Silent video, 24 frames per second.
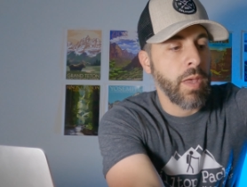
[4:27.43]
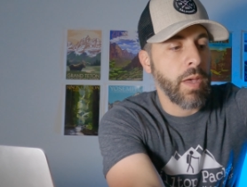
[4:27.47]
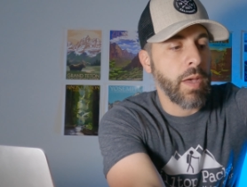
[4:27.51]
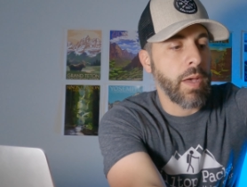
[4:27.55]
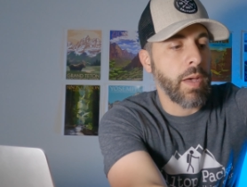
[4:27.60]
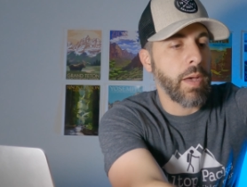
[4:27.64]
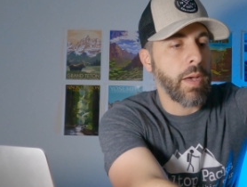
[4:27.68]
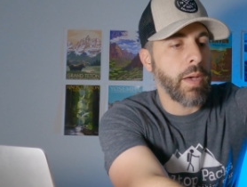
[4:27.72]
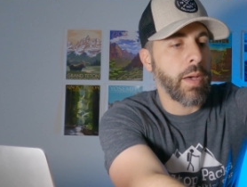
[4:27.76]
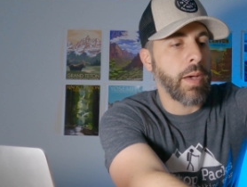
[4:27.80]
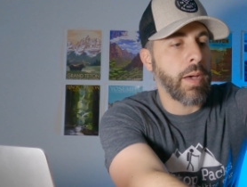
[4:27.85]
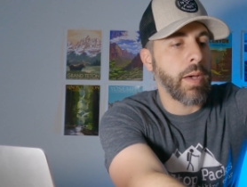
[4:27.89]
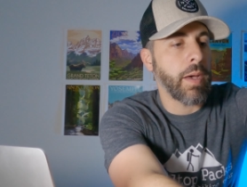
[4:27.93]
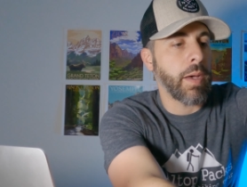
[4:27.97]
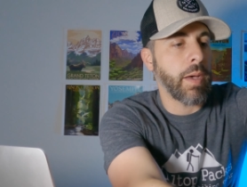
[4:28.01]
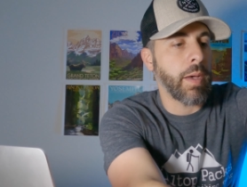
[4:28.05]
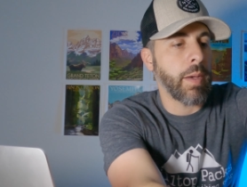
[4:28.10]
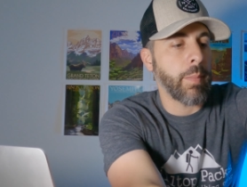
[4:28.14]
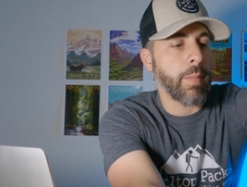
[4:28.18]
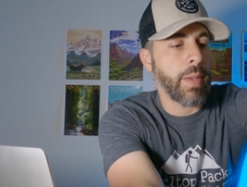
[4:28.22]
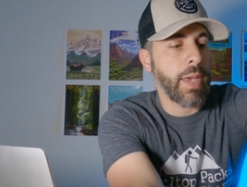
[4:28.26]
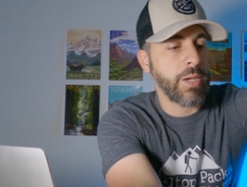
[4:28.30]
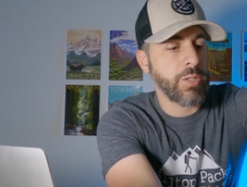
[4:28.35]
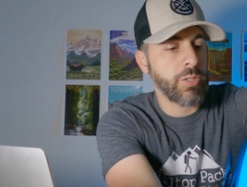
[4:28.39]

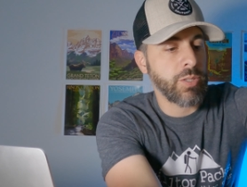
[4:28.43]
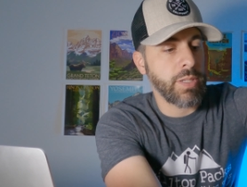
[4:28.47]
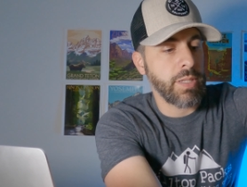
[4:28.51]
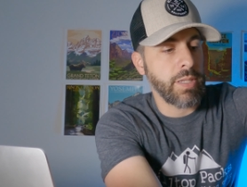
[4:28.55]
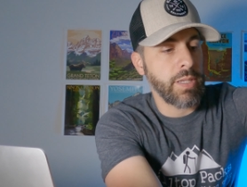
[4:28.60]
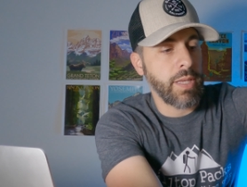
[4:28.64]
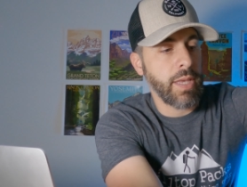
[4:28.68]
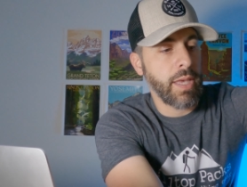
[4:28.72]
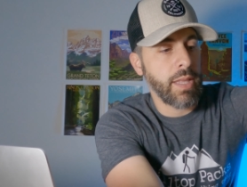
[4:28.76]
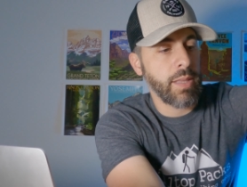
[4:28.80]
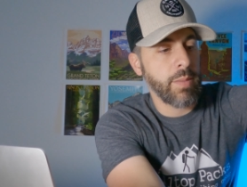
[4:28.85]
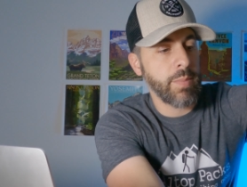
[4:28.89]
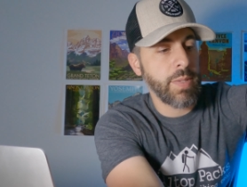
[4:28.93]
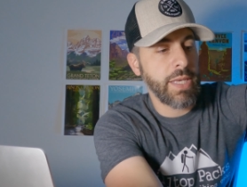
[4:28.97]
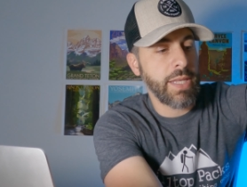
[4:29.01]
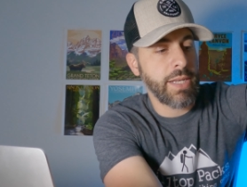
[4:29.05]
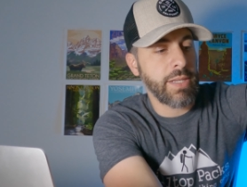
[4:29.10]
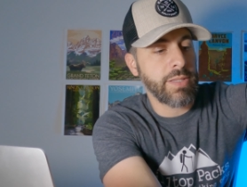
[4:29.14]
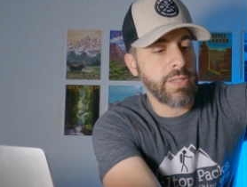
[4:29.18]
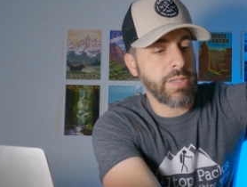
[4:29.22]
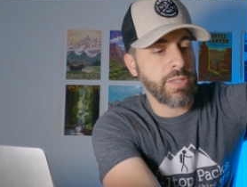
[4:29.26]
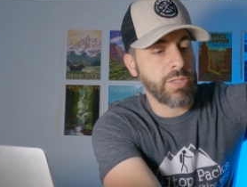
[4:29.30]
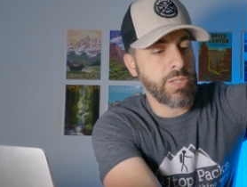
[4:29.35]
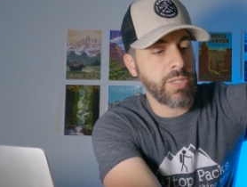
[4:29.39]
Actually, let me get
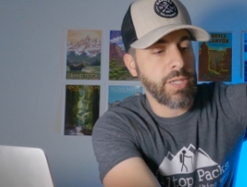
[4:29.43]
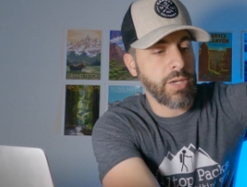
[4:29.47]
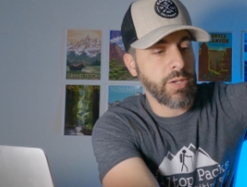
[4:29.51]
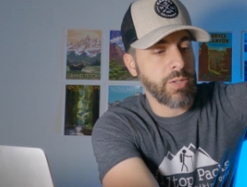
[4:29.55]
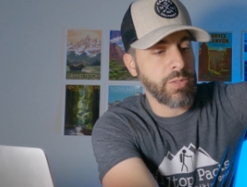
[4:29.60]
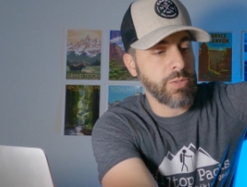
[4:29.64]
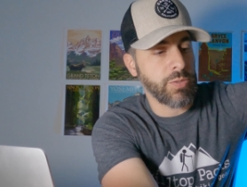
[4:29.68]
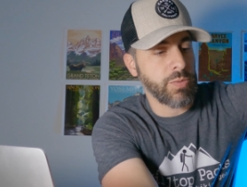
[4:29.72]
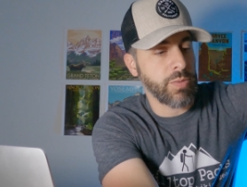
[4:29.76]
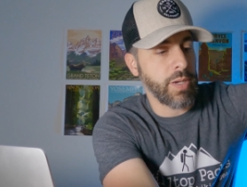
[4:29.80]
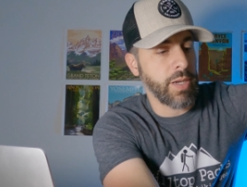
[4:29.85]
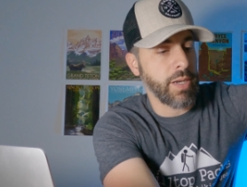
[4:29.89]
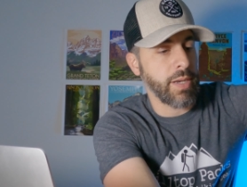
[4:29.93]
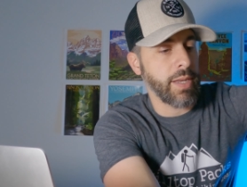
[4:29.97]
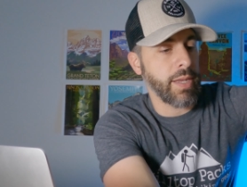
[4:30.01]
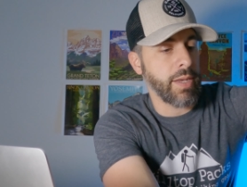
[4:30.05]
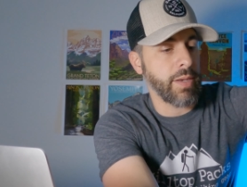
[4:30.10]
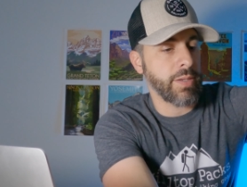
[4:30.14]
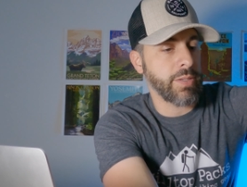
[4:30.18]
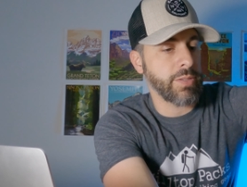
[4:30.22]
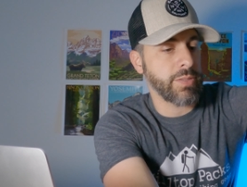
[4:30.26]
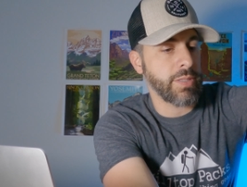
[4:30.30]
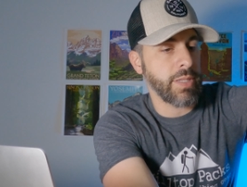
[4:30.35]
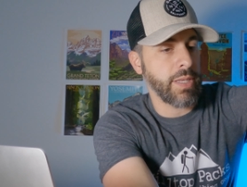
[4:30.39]
into the stickers right
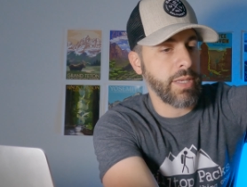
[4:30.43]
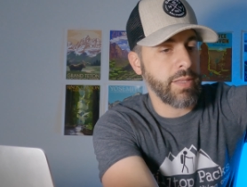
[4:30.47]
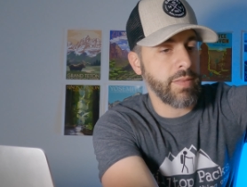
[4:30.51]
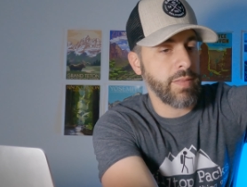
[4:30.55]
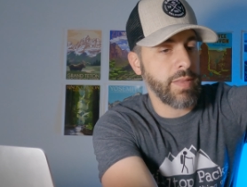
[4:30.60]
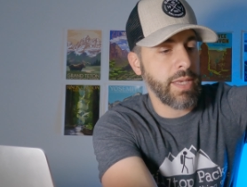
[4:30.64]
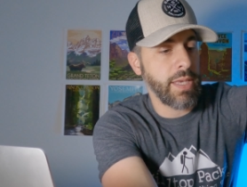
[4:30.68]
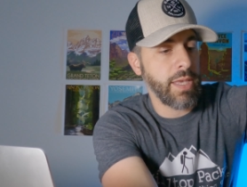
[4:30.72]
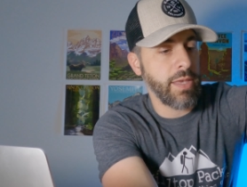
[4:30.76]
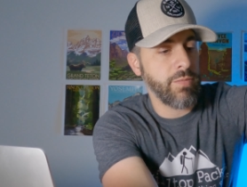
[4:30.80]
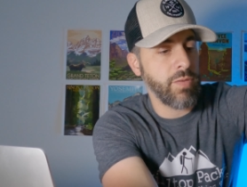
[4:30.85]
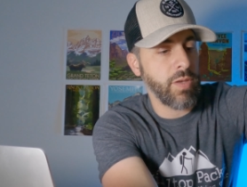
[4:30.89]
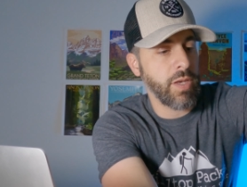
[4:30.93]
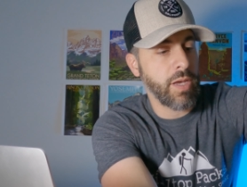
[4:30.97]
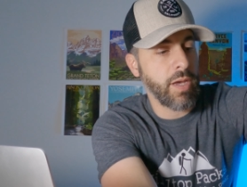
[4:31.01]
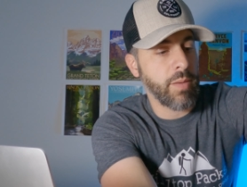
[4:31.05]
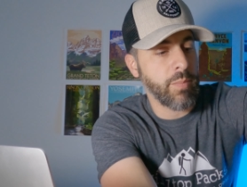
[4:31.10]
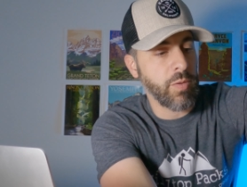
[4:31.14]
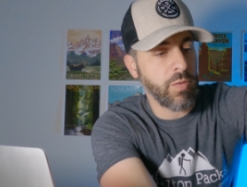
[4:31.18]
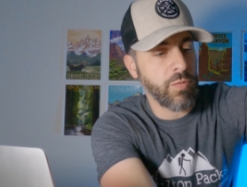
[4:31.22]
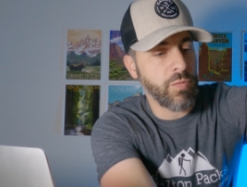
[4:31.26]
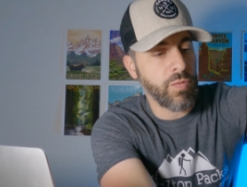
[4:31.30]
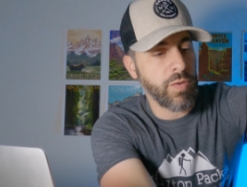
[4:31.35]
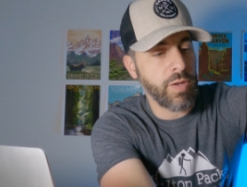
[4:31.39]
now because they gave you a
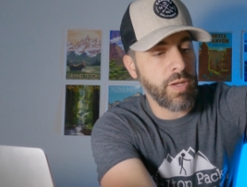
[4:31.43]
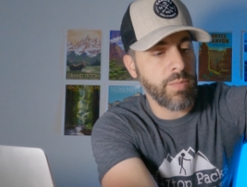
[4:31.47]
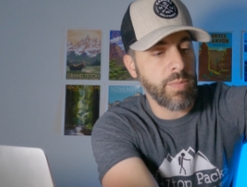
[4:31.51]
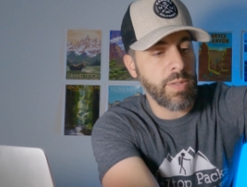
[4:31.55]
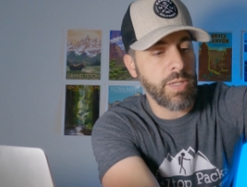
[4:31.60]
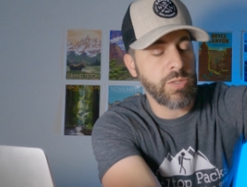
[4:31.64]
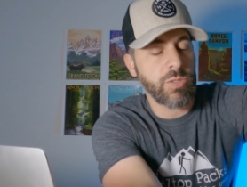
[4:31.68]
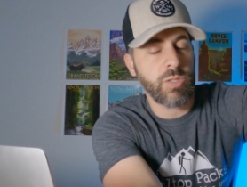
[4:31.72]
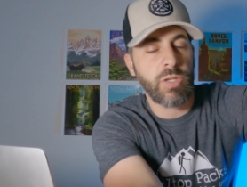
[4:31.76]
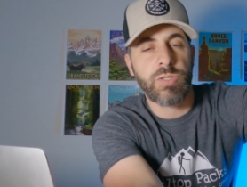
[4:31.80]
couple of freebies.